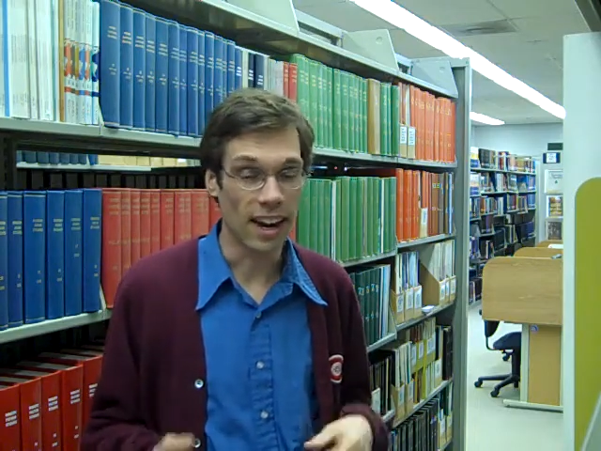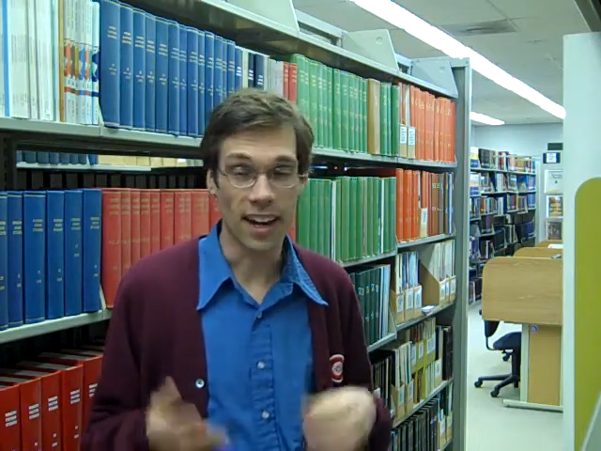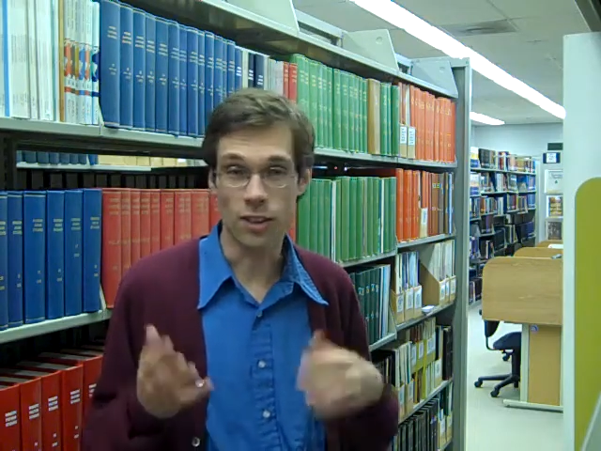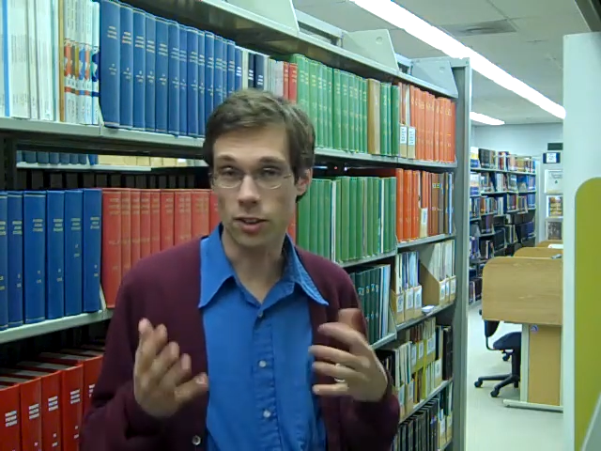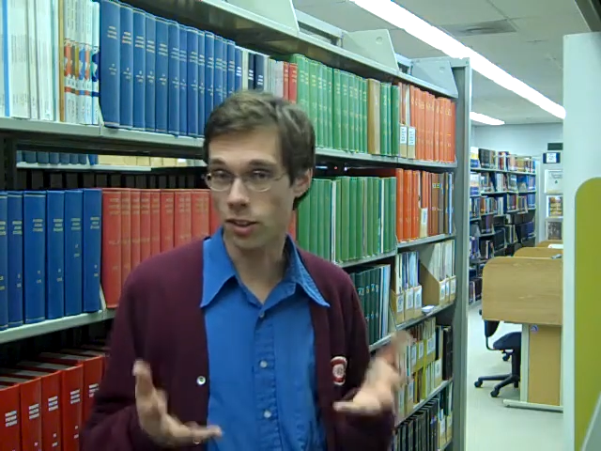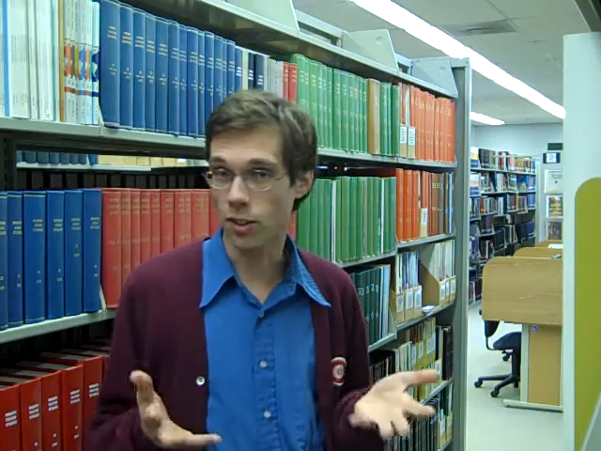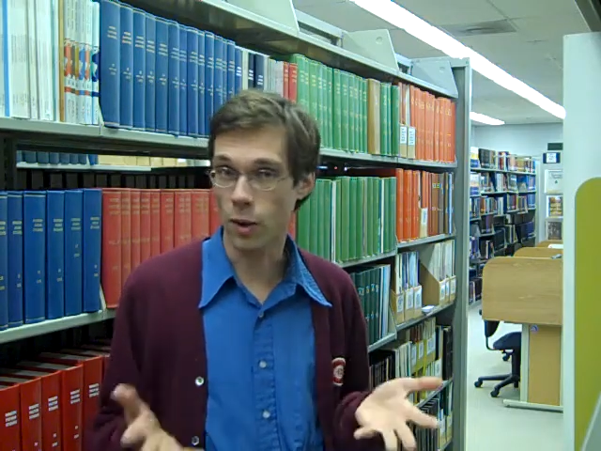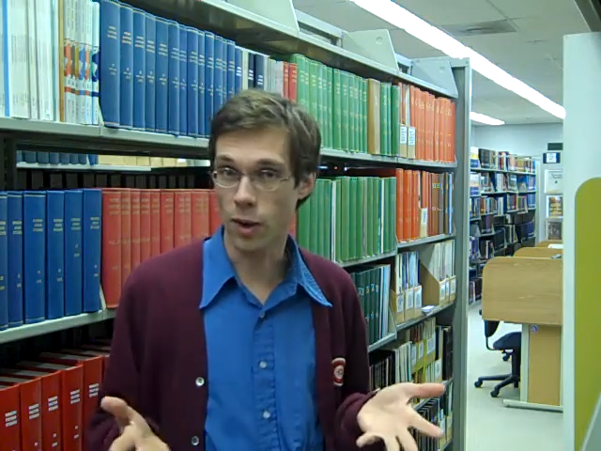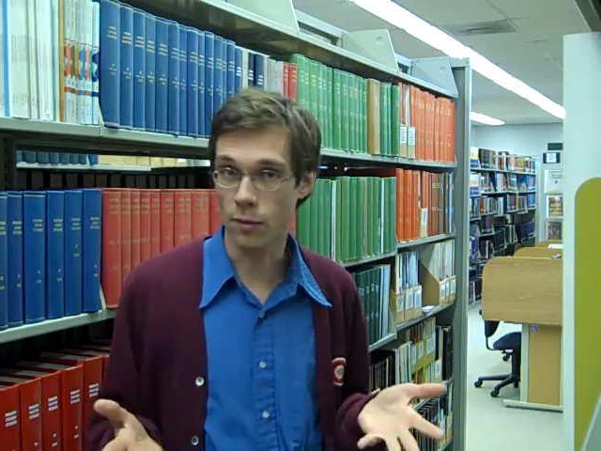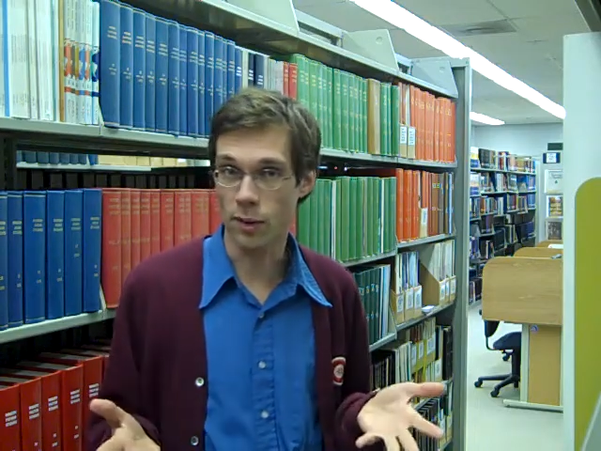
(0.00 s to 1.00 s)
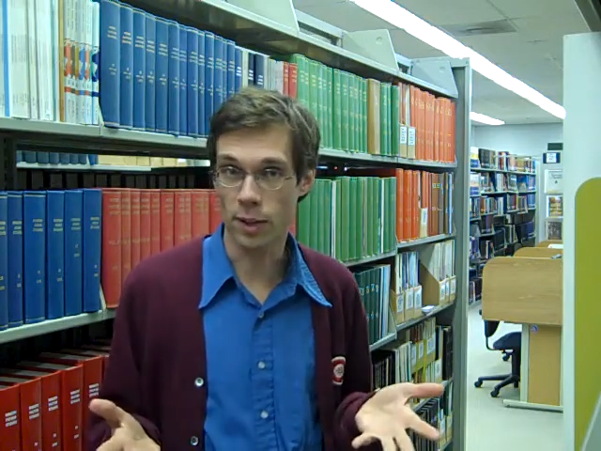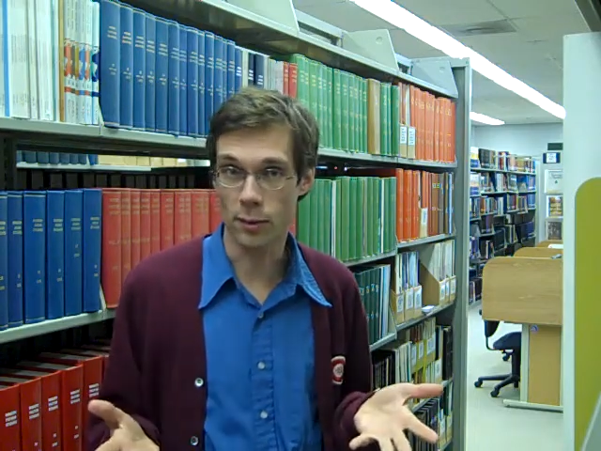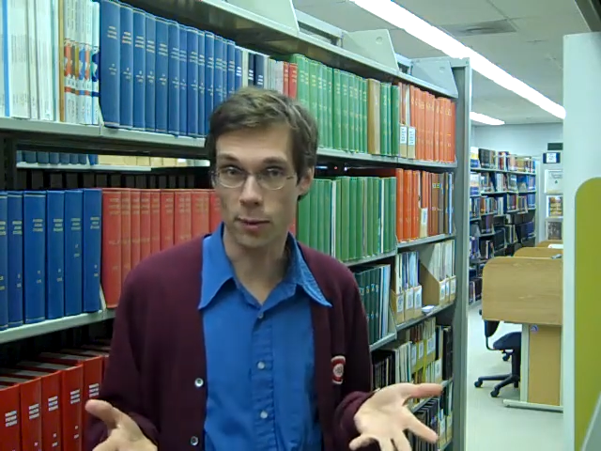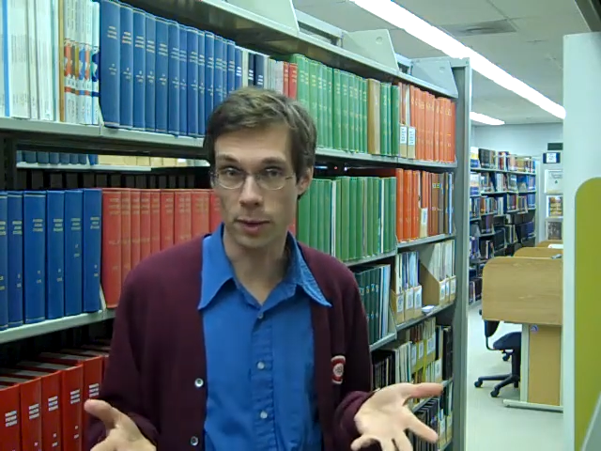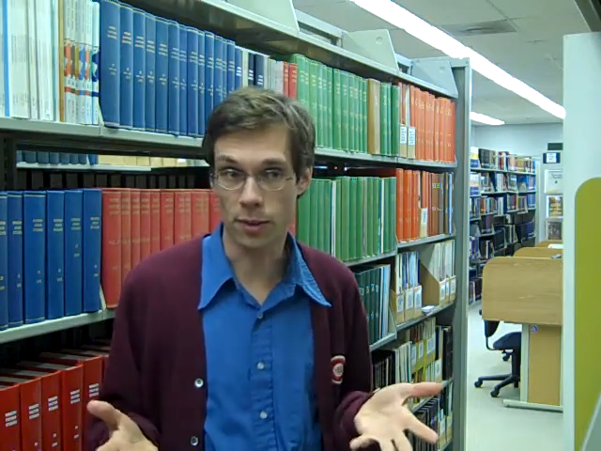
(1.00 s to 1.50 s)
and you need to go out and find
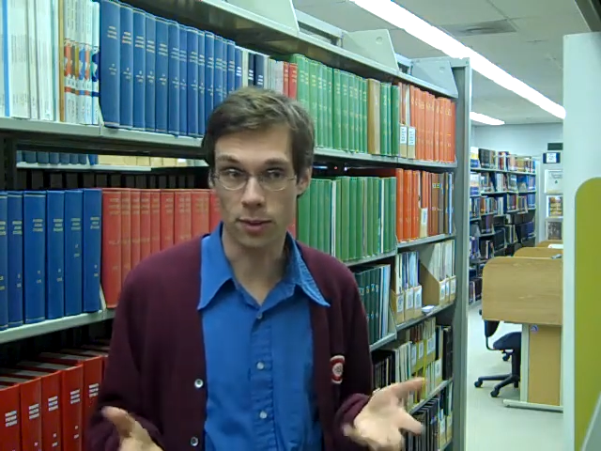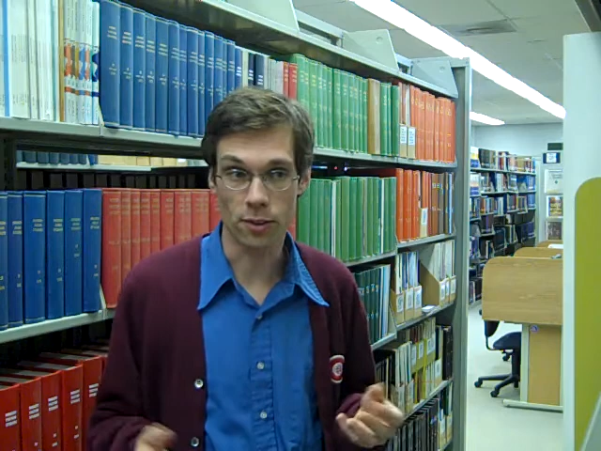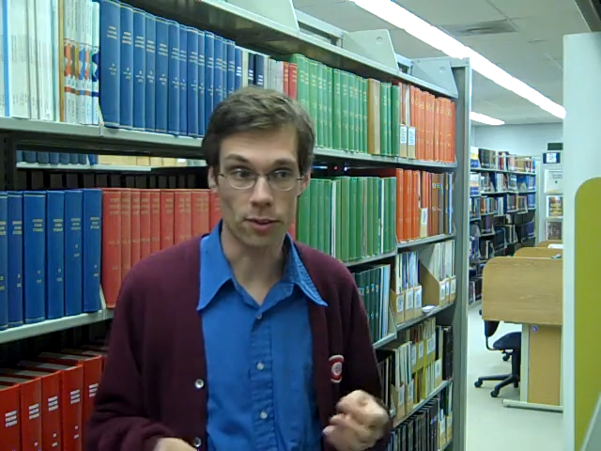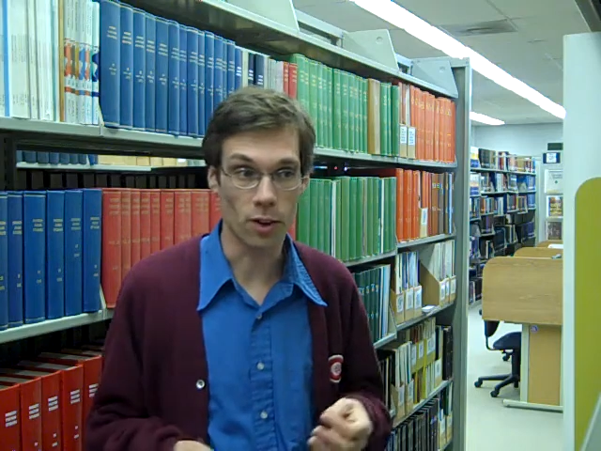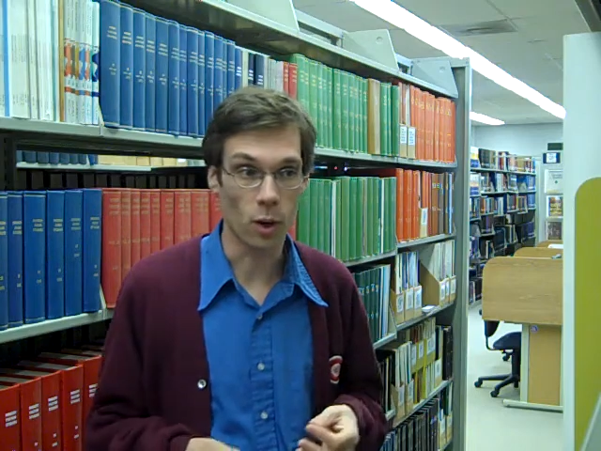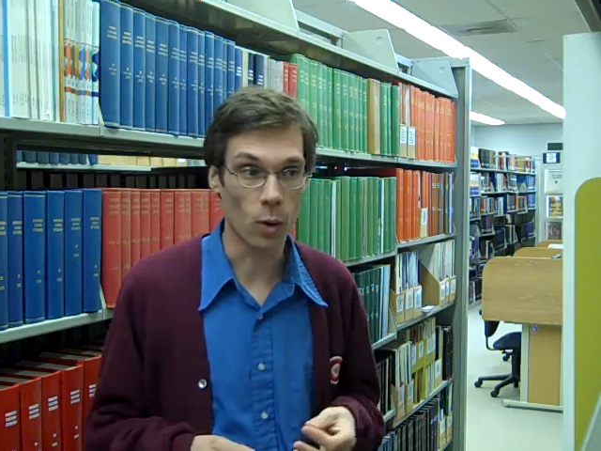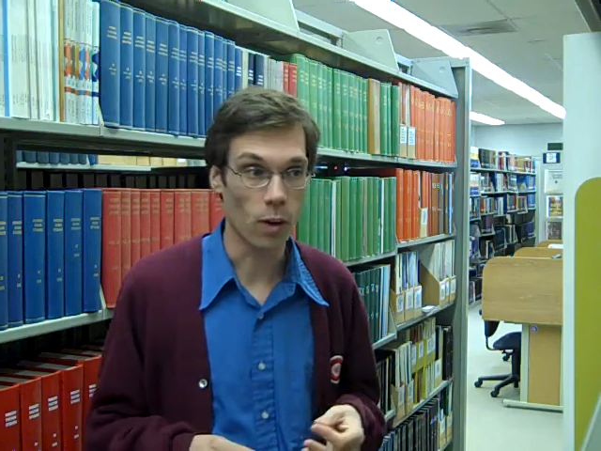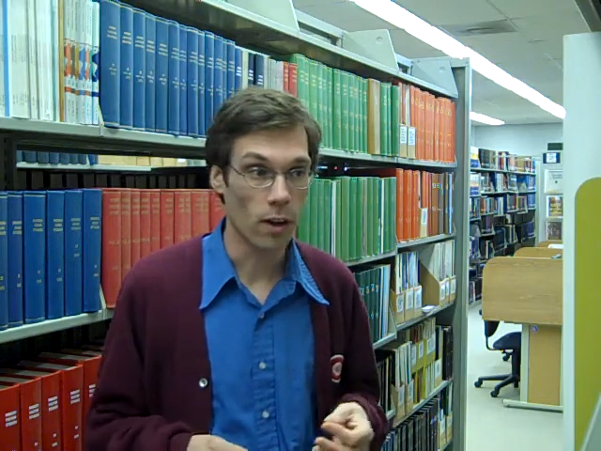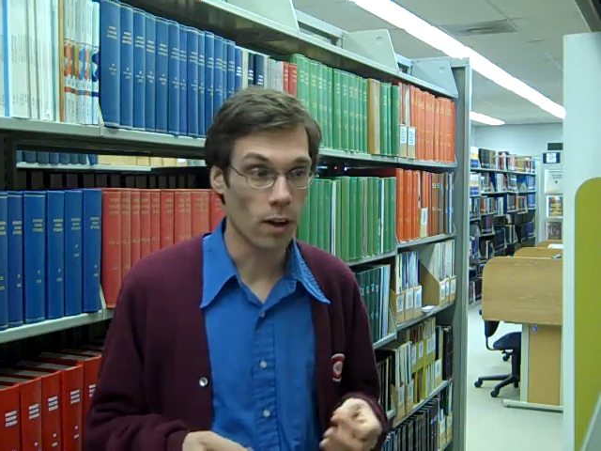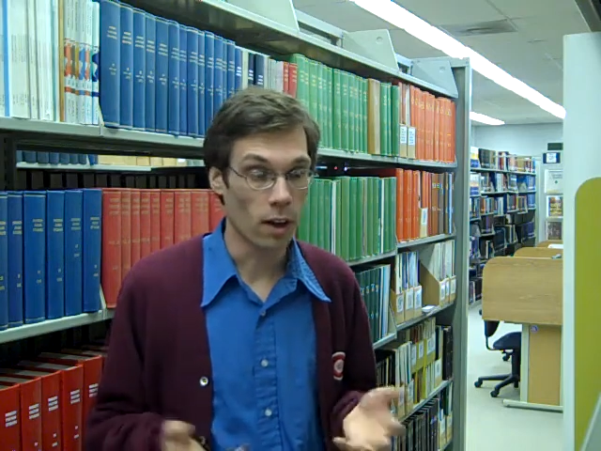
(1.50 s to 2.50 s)
information. So,